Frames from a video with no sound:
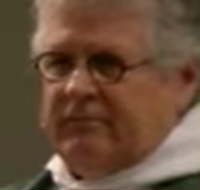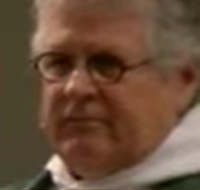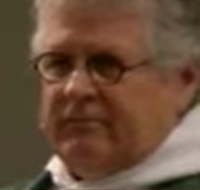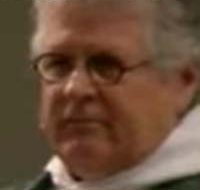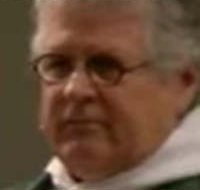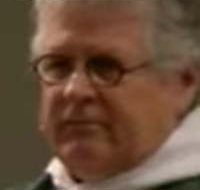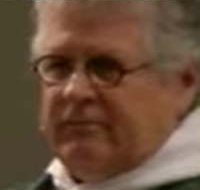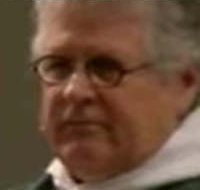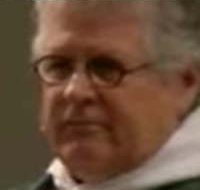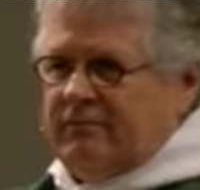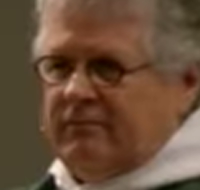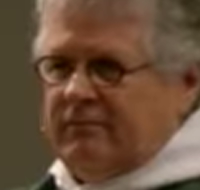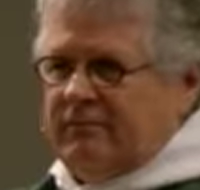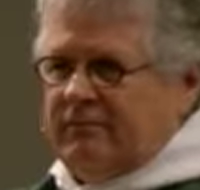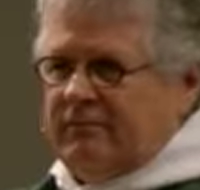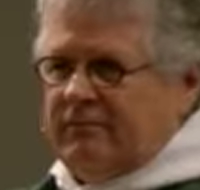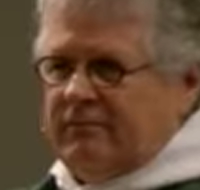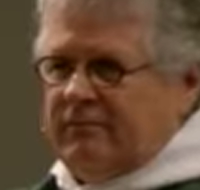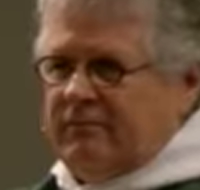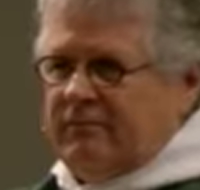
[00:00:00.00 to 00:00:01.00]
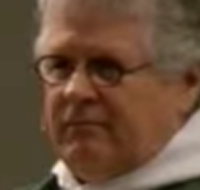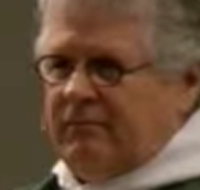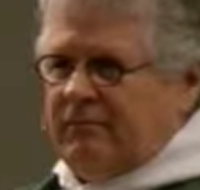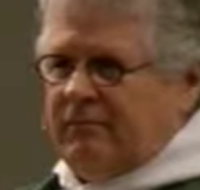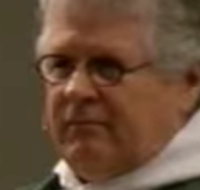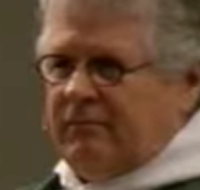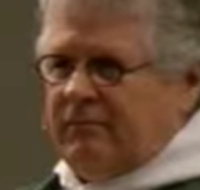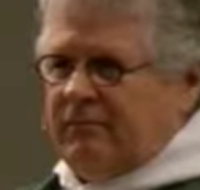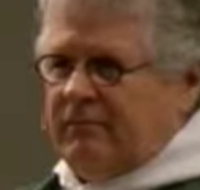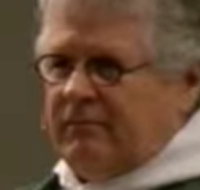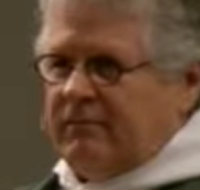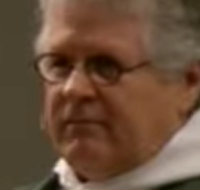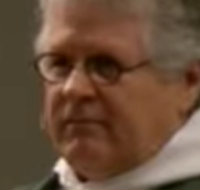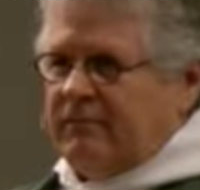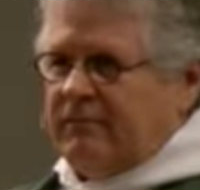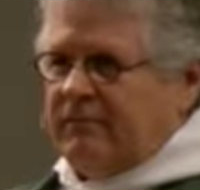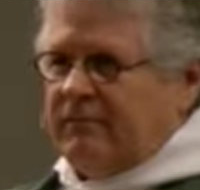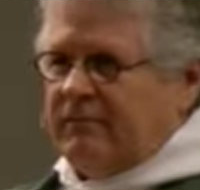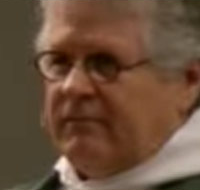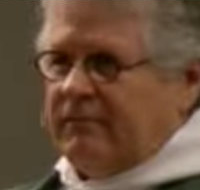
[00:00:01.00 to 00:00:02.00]

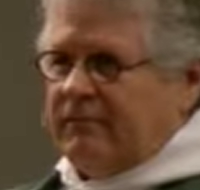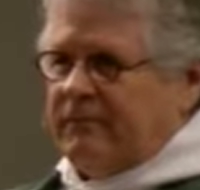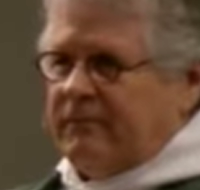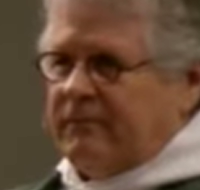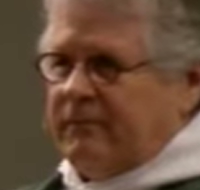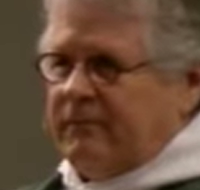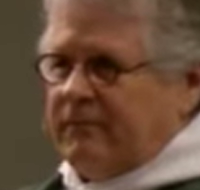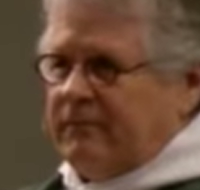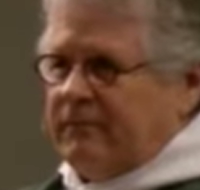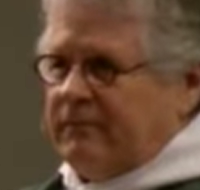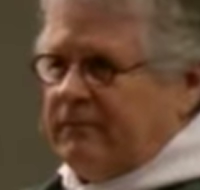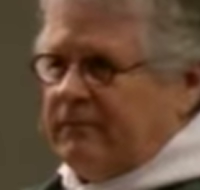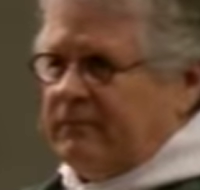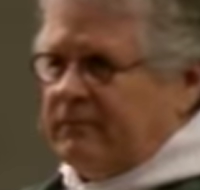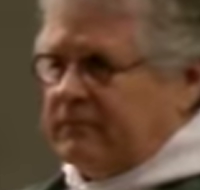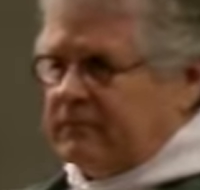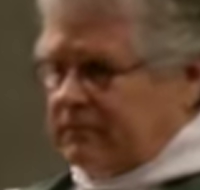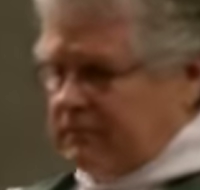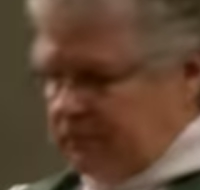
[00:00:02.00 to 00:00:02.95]
(no one is talking)